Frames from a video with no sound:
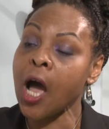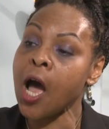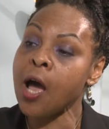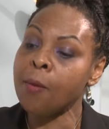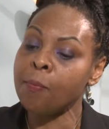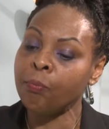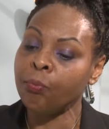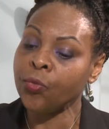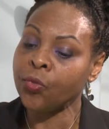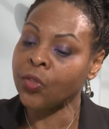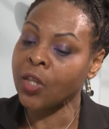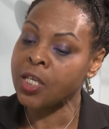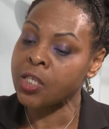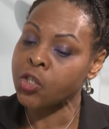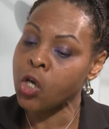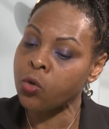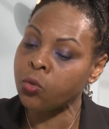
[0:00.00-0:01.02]
um,
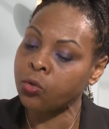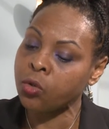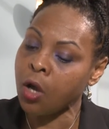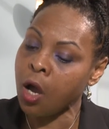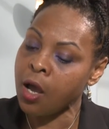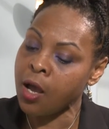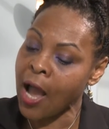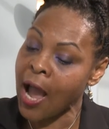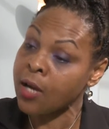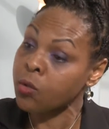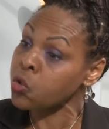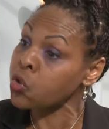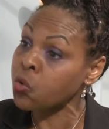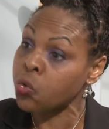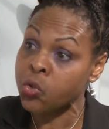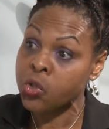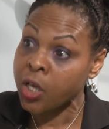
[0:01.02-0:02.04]
they don't uh,
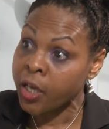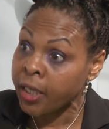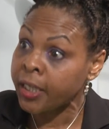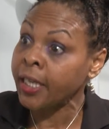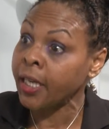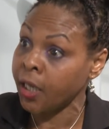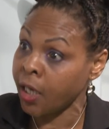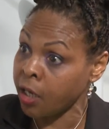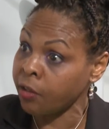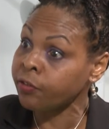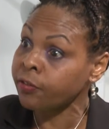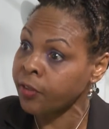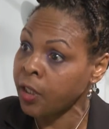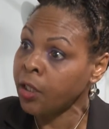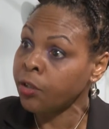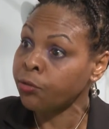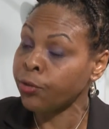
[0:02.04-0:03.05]
outsource early enough,
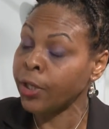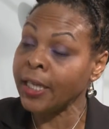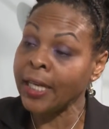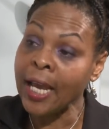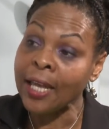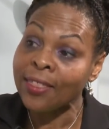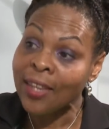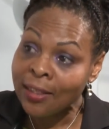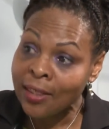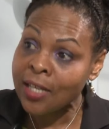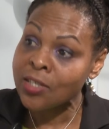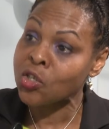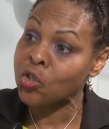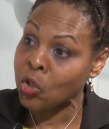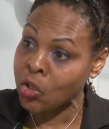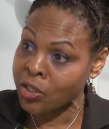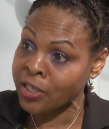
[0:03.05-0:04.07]
mm-hmm. really. And then that
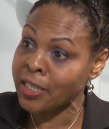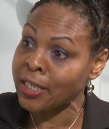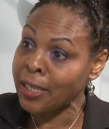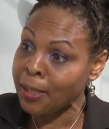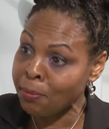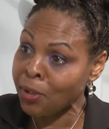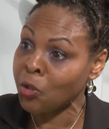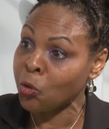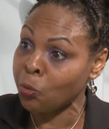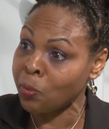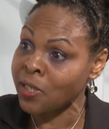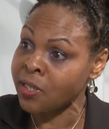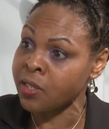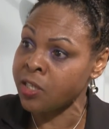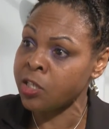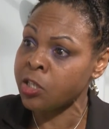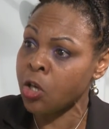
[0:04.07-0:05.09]
starts to limit your
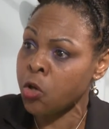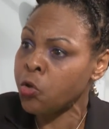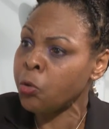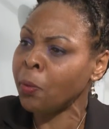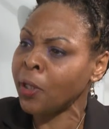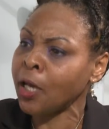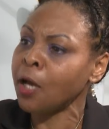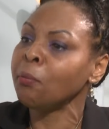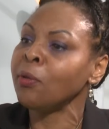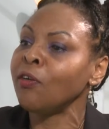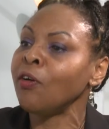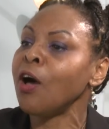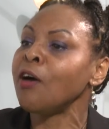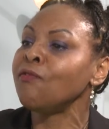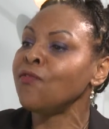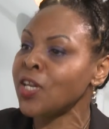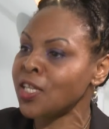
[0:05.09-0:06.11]
business. So you become a,
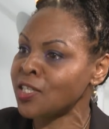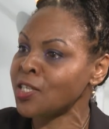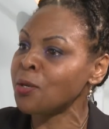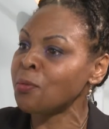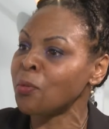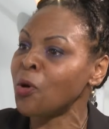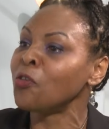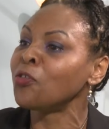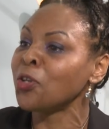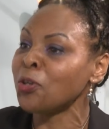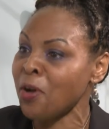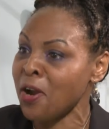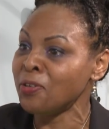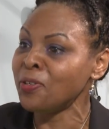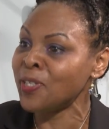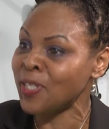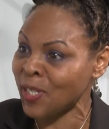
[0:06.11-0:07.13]
a victim of your
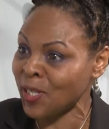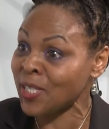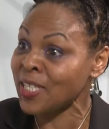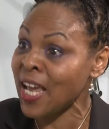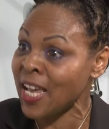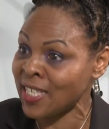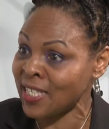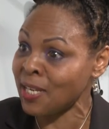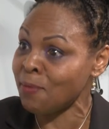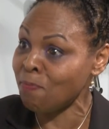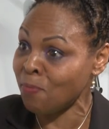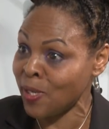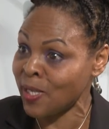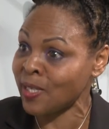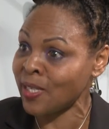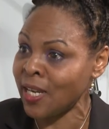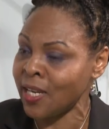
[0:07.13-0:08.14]
own success in
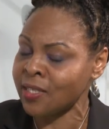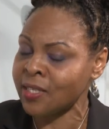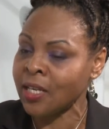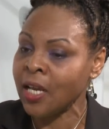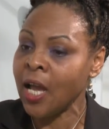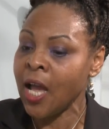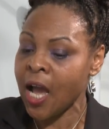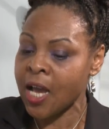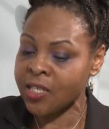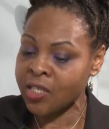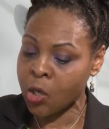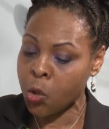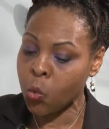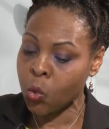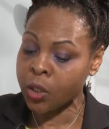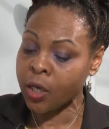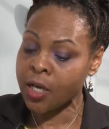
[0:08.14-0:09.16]
business. And so
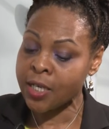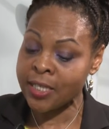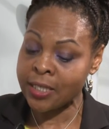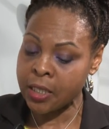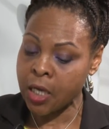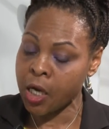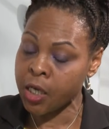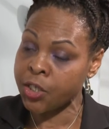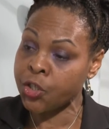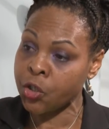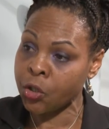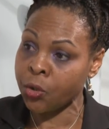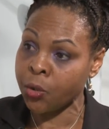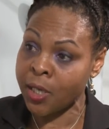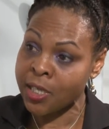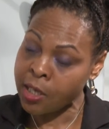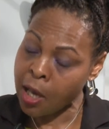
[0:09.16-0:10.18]
what I, I
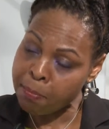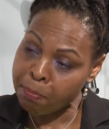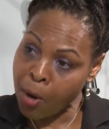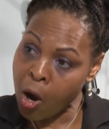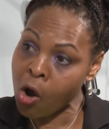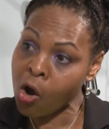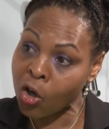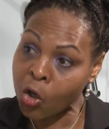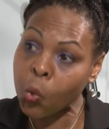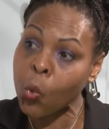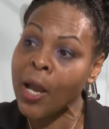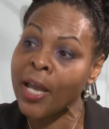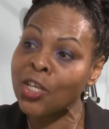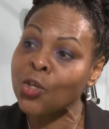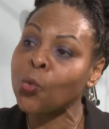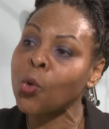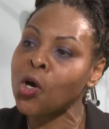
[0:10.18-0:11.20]
do is I park
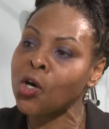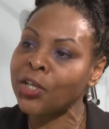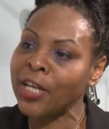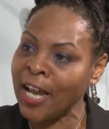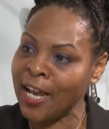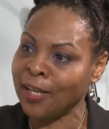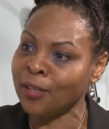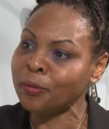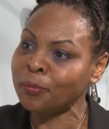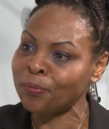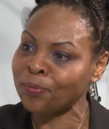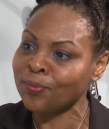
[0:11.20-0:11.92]
where you are now,